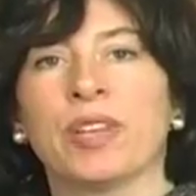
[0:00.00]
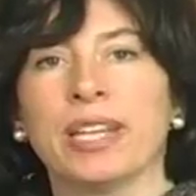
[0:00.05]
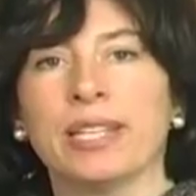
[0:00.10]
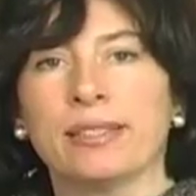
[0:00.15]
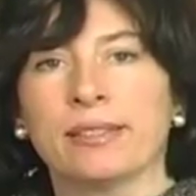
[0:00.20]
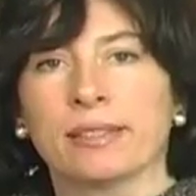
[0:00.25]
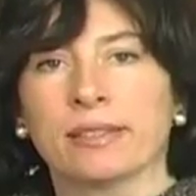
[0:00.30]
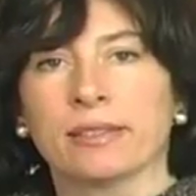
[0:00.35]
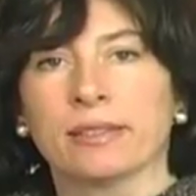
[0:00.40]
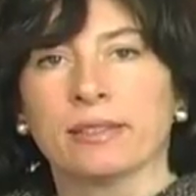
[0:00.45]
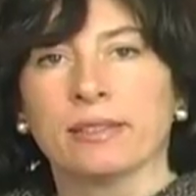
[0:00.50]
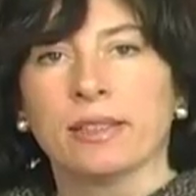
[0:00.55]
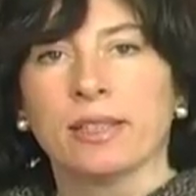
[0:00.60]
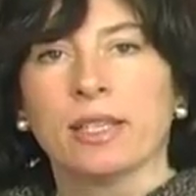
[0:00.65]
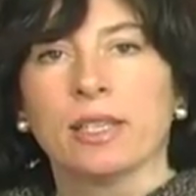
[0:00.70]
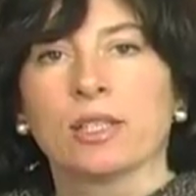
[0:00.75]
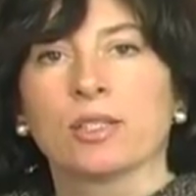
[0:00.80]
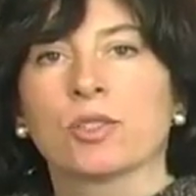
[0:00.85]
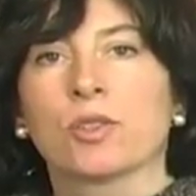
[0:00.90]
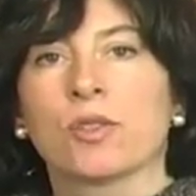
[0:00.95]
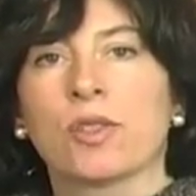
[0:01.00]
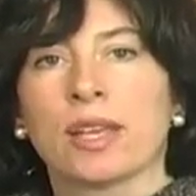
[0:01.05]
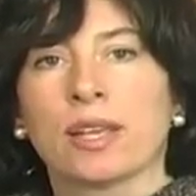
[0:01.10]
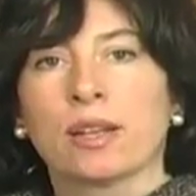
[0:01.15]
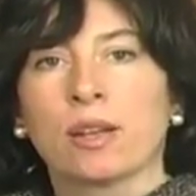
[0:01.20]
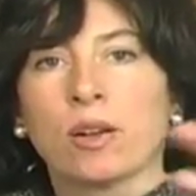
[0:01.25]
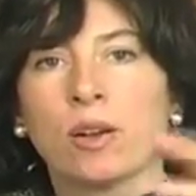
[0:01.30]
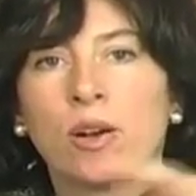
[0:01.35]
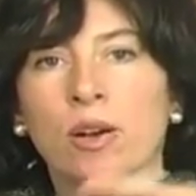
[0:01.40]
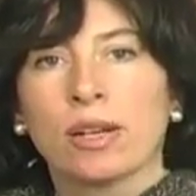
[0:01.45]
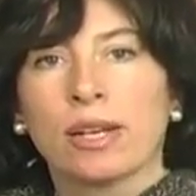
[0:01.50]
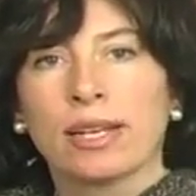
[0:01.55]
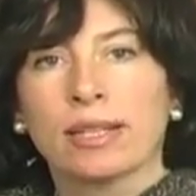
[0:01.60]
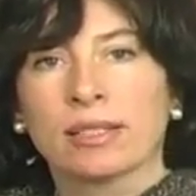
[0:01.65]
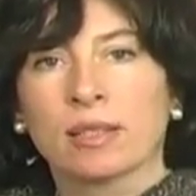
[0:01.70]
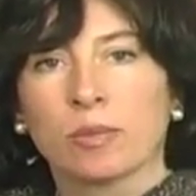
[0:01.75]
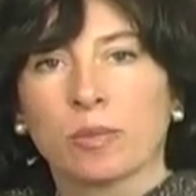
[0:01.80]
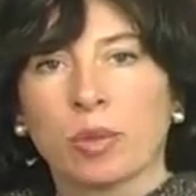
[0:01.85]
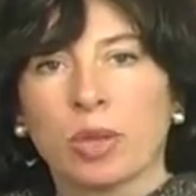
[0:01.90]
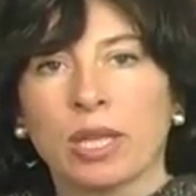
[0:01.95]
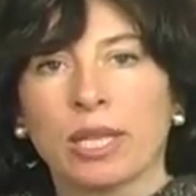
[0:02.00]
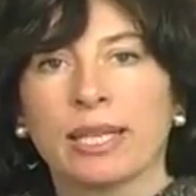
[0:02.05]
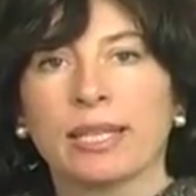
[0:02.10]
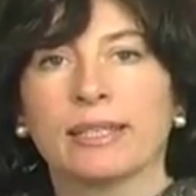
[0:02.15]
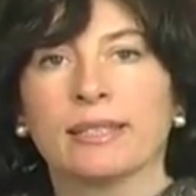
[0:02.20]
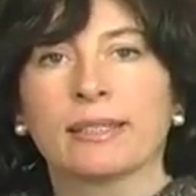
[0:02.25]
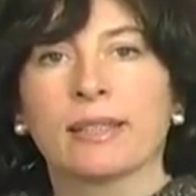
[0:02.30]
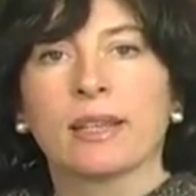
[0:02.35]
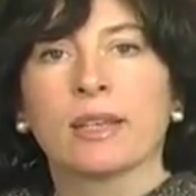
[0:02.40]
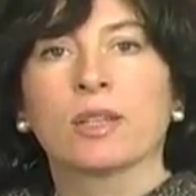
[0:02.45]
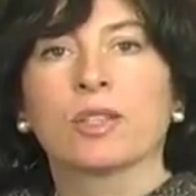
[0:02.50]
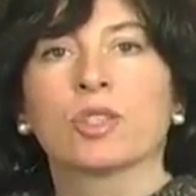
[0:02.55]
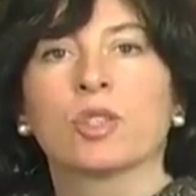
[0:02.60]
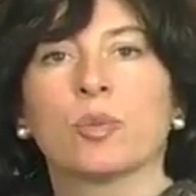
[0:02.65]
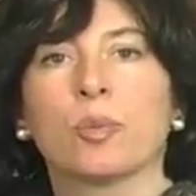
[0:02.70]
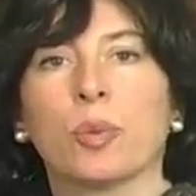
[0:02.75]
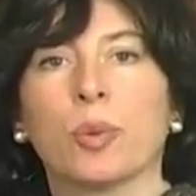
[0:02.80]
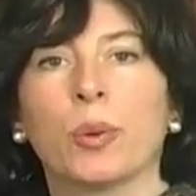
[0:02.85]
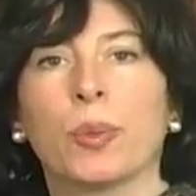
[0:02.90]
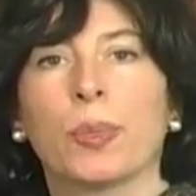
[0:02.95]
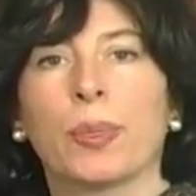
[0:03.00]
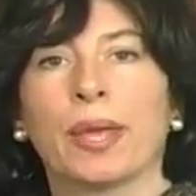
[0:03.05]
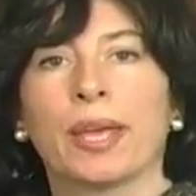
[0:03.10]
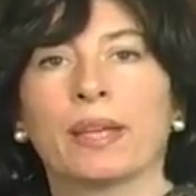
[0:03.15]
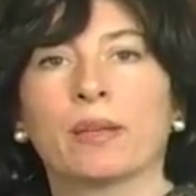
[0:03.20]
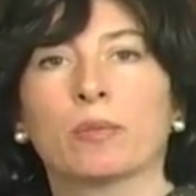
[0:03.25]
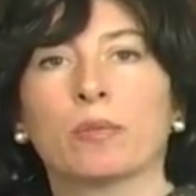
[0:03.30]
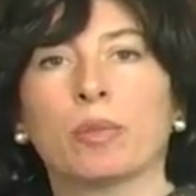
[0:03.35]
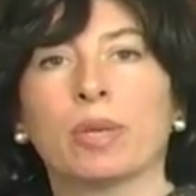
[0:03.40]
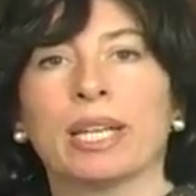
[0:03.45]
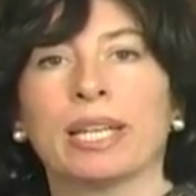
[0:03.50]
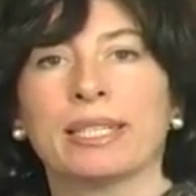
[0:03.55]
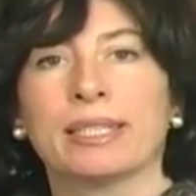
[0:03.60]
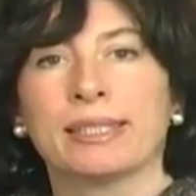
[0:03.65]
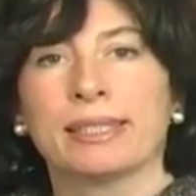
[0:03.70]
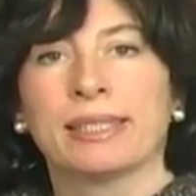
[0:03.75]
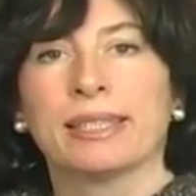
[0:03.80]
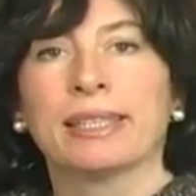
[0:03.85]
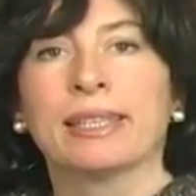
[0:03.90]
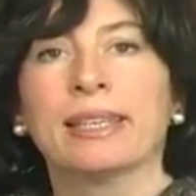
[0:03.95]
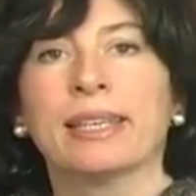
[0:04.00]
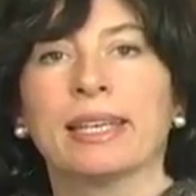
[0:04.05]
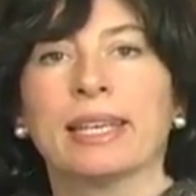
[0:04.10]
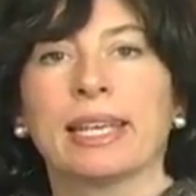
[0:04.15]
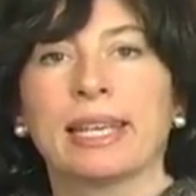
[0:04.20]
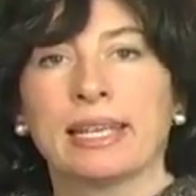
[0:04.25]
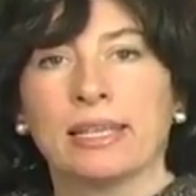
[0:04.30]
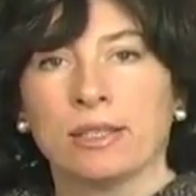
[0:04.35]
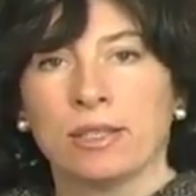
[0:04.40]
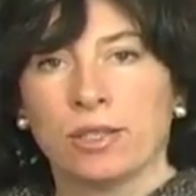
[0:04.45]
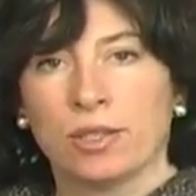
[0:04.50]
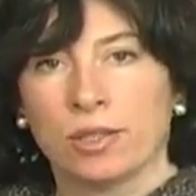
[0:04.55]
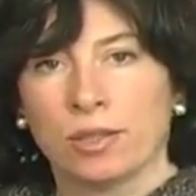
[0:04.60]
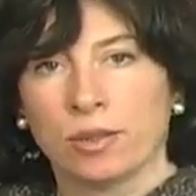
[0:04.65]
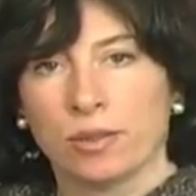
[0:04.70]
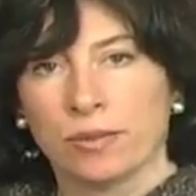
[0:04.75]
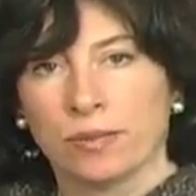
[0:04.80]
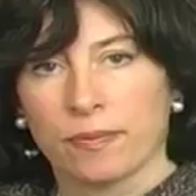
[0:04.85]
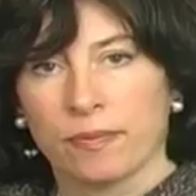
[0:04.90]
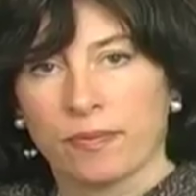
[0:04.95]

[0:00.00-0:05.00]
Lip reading: vessel so that God has a place to put that blessing into.